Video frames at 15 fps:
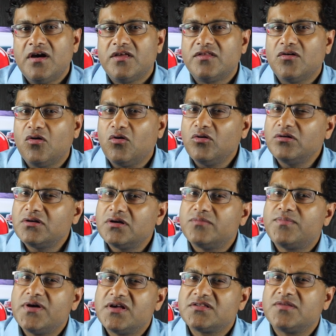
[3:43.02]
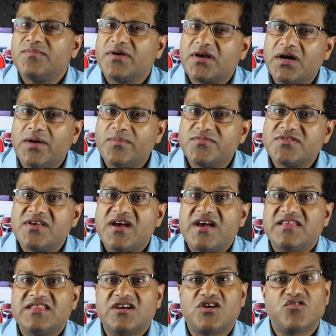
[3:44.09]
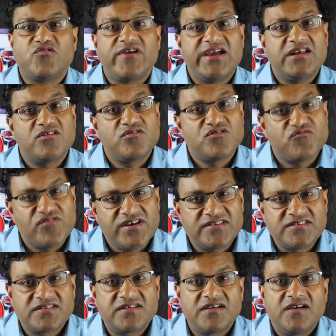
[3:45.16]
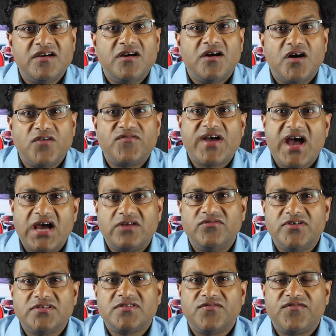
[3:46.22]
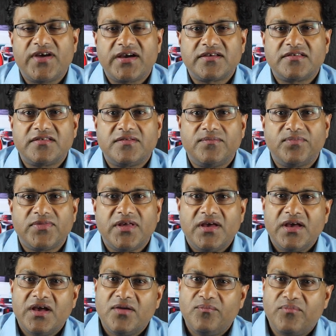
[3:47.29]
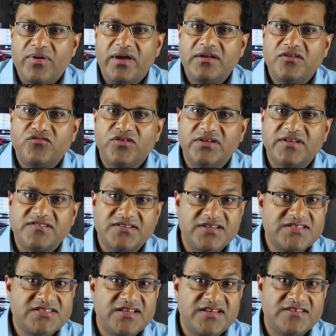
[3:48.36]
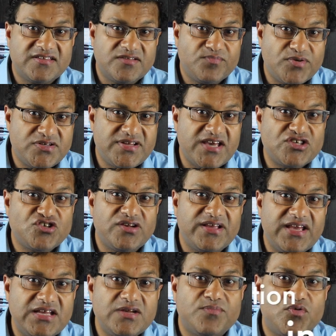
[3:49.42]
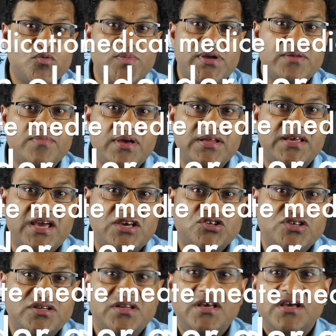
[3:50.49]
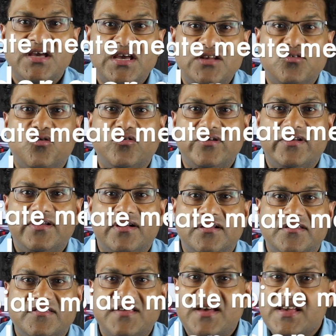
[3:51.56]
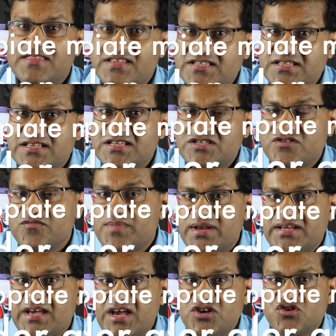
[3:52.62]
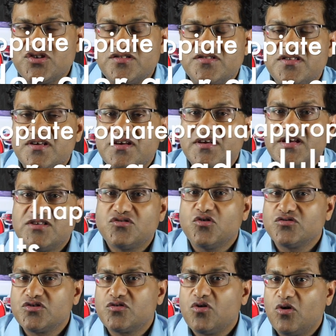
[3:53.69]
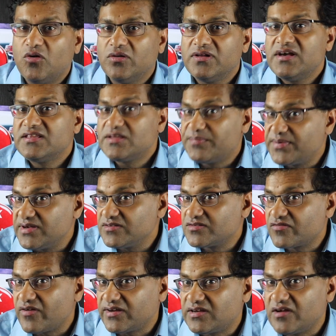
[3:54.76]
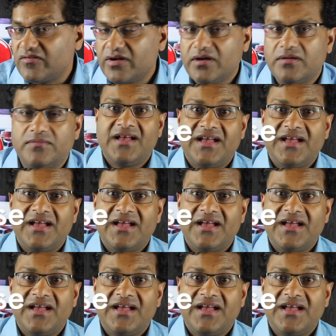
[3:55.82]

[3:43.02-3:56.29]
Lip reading: The older a person becomes, the greater the risk of adverse effects. Benadryl is listed as a potentially inappropriate medication in older adults. This list of medications is also called the Beers criteria.